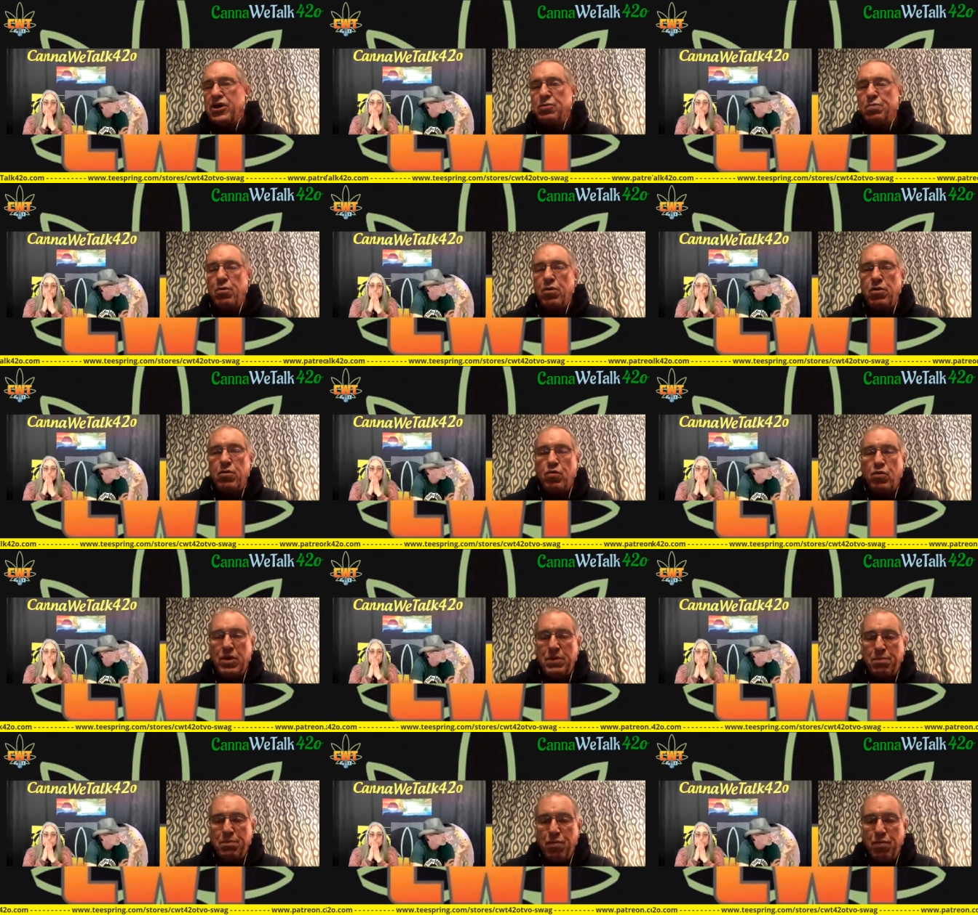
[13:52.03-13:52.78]
And I'm an
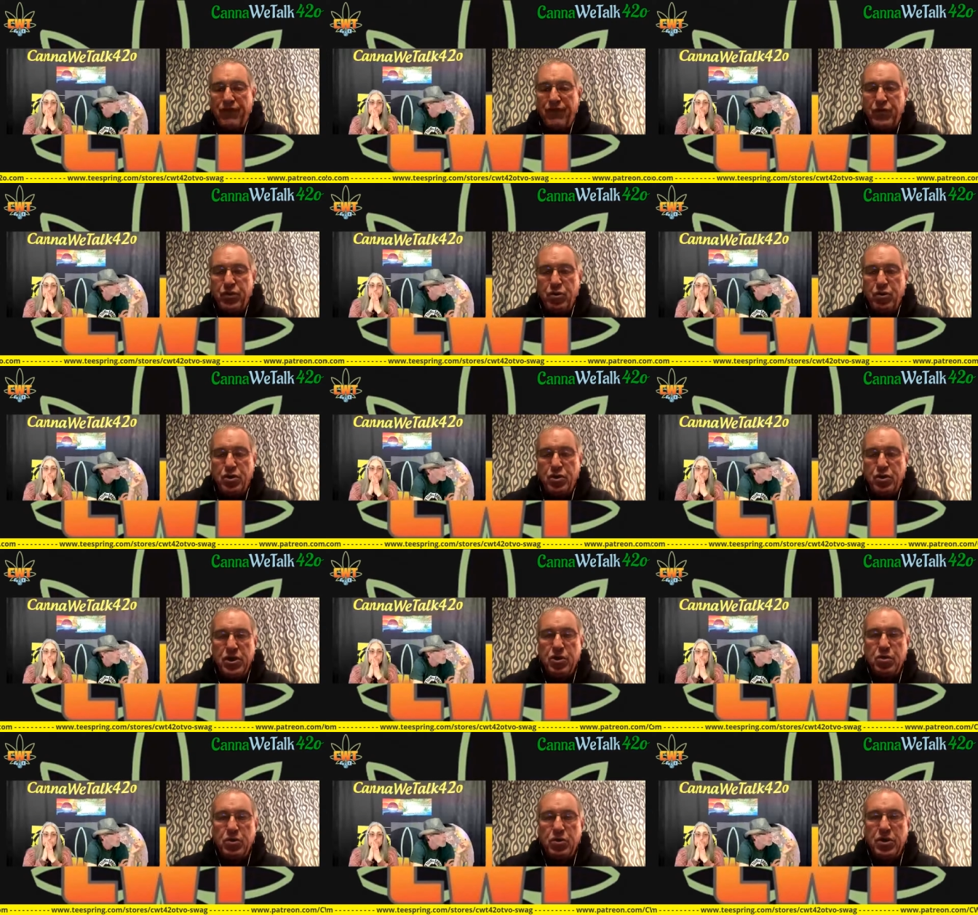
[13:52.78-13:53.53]
expert in
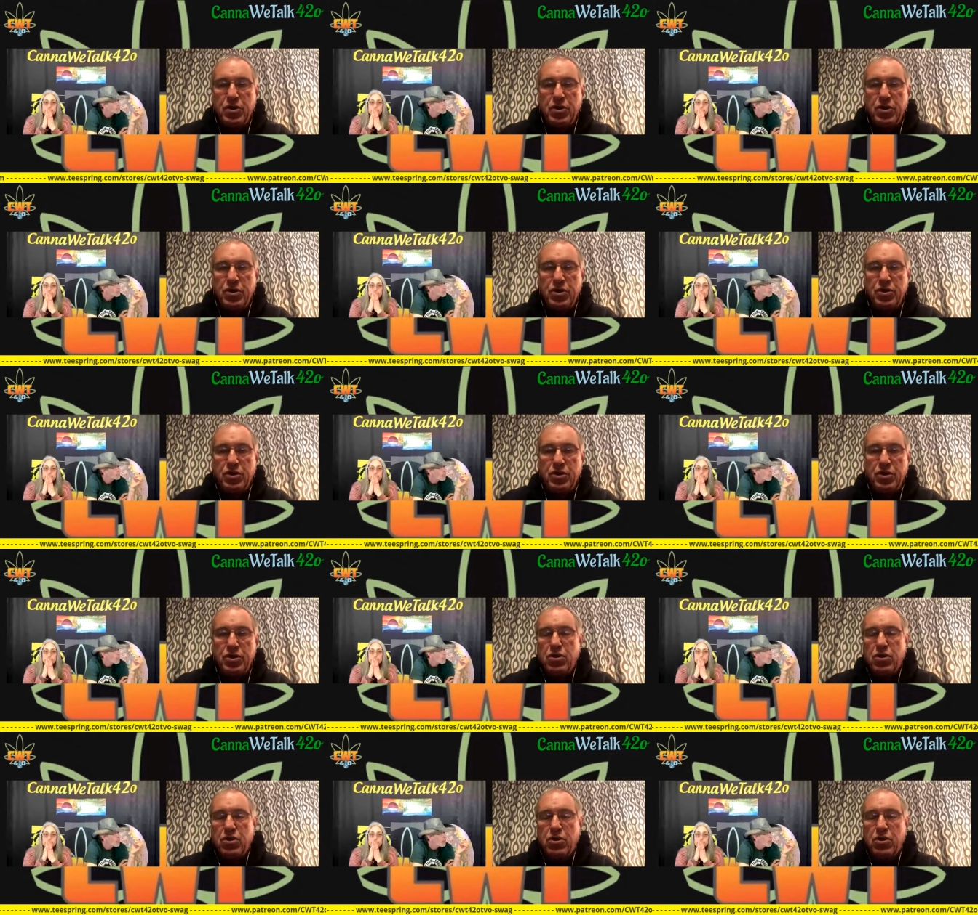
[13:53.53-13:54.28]
reperfusion
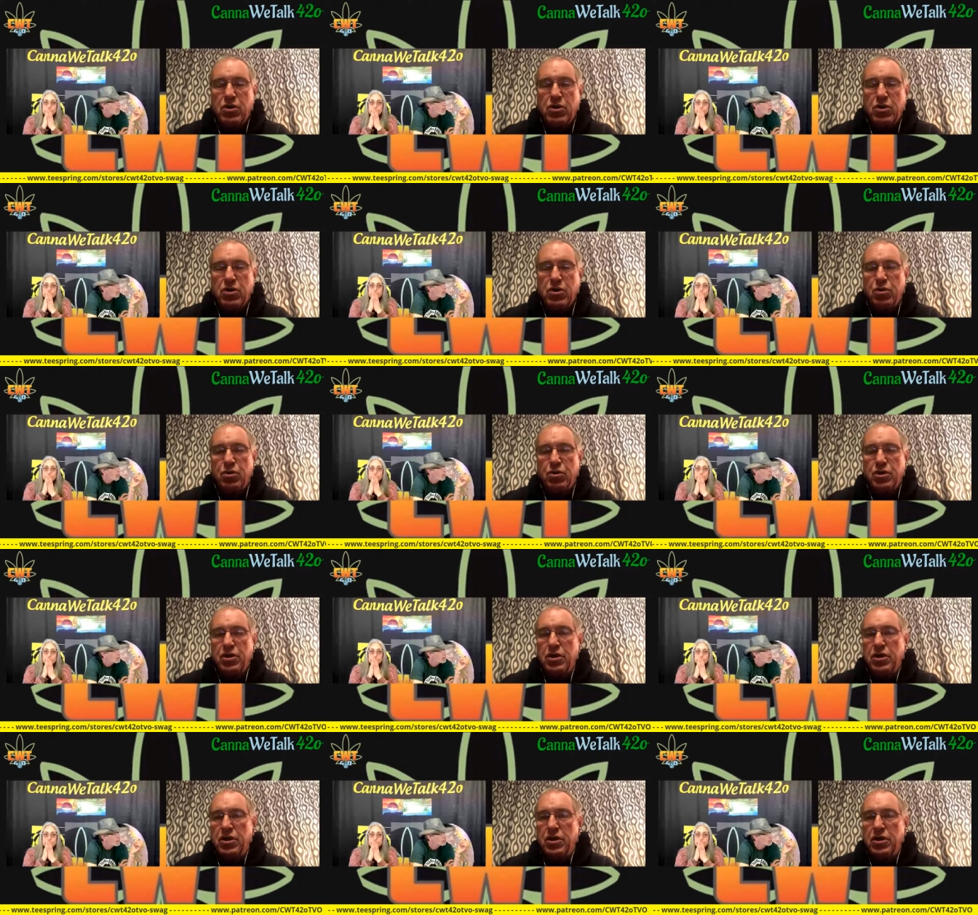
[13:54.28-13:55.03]
injury because I was a heart
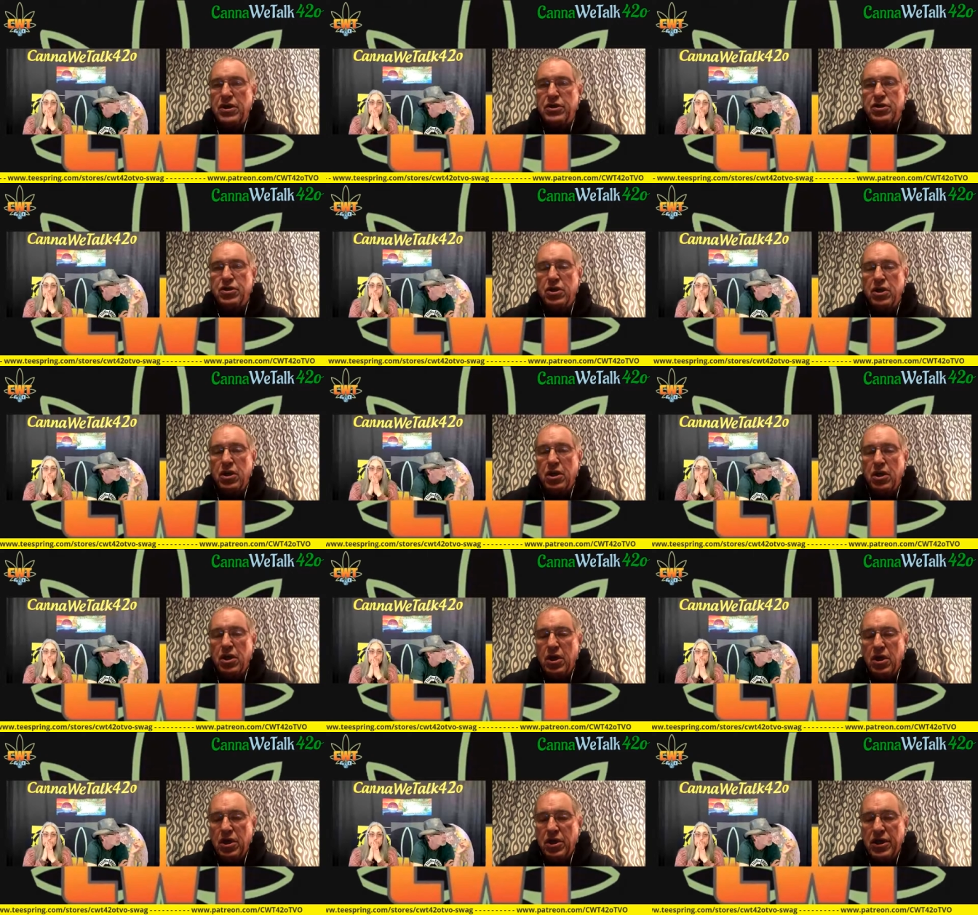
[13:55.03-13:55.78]
surgeon, and
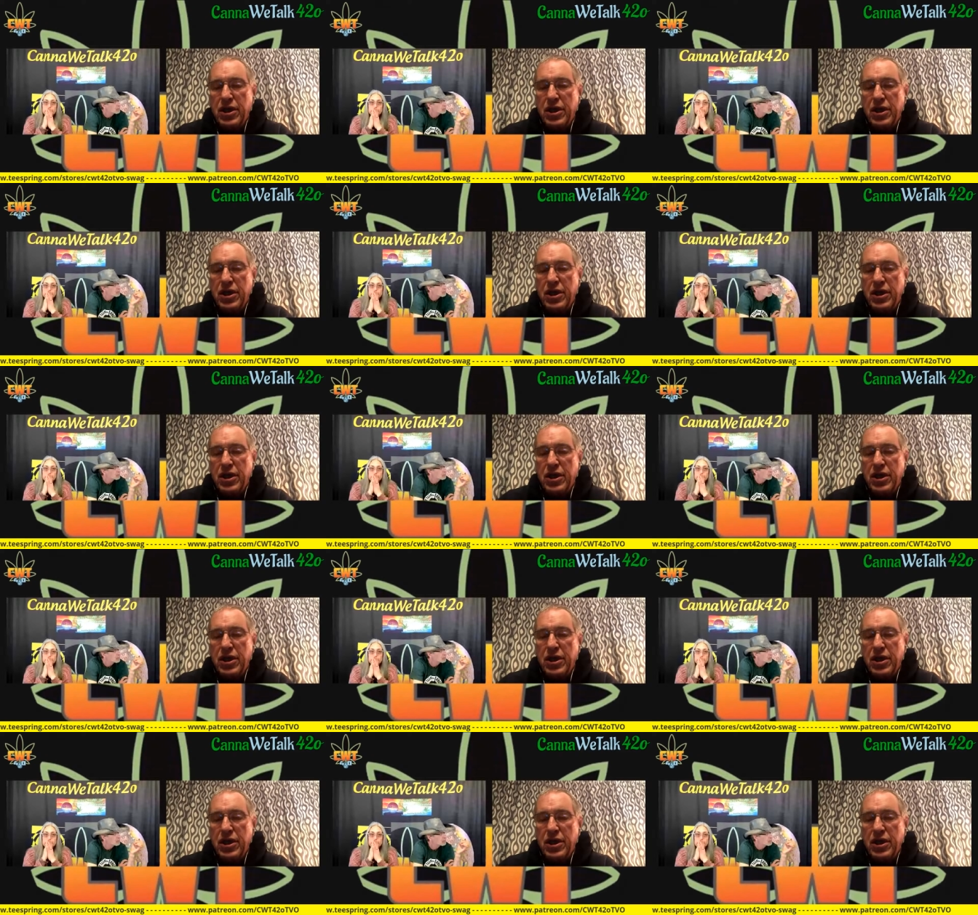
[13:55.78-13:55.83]
that's